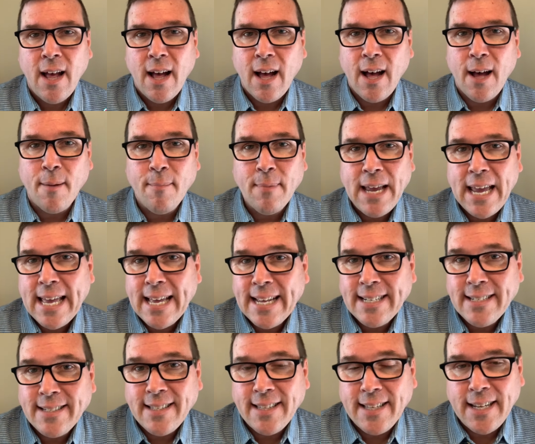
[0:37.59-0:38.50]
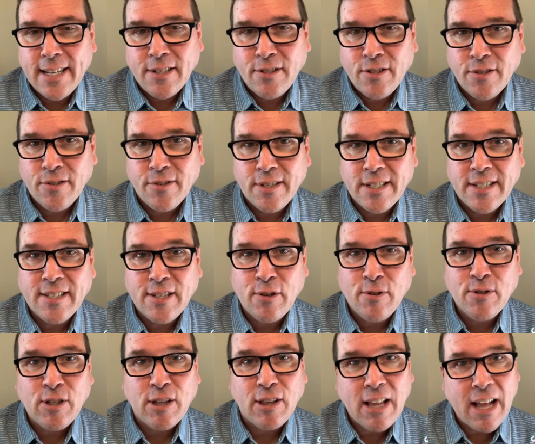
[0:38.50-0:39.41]
And the answer is
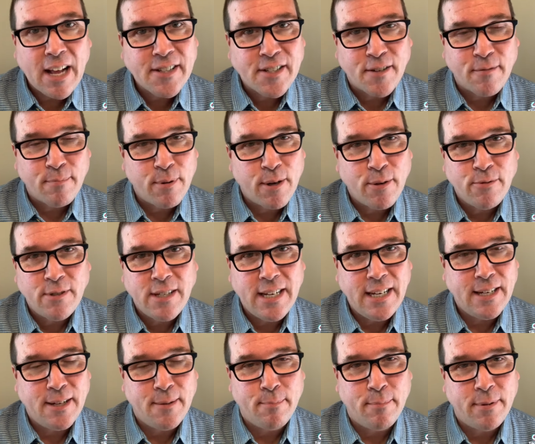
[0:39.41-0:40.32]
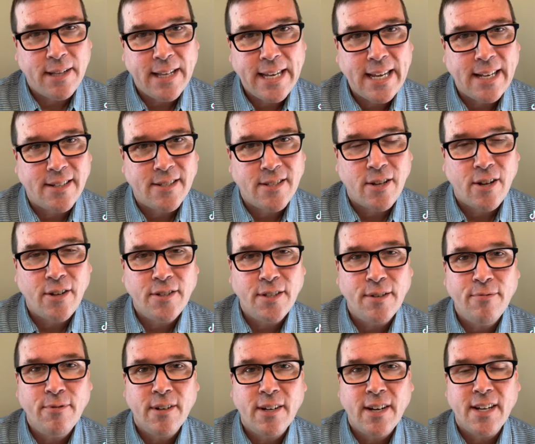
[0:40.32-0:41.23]
there's lots of protein in plants, all
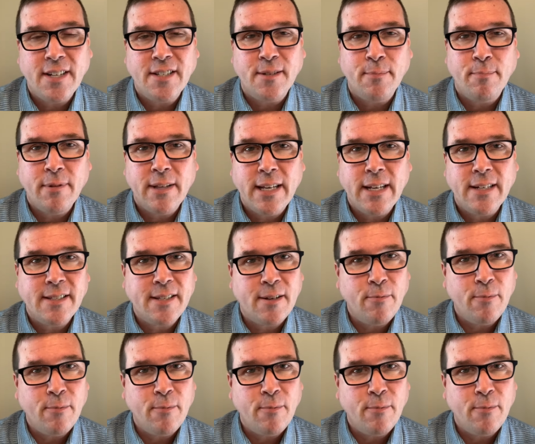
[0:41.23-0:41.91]
different kinds of plants.